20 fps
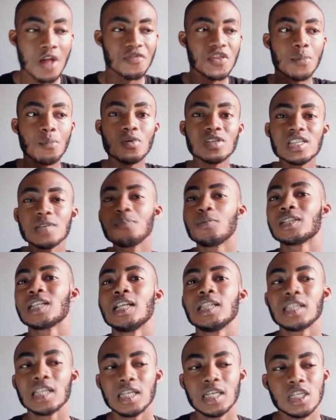The most
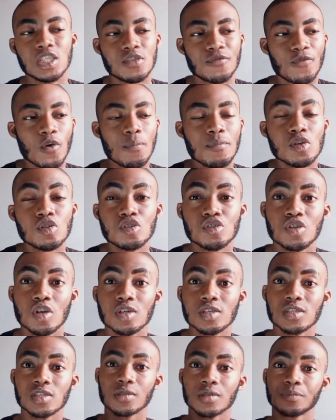important thing is for me to
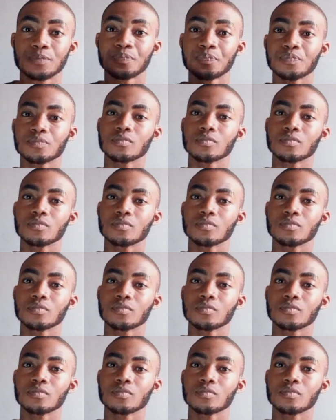just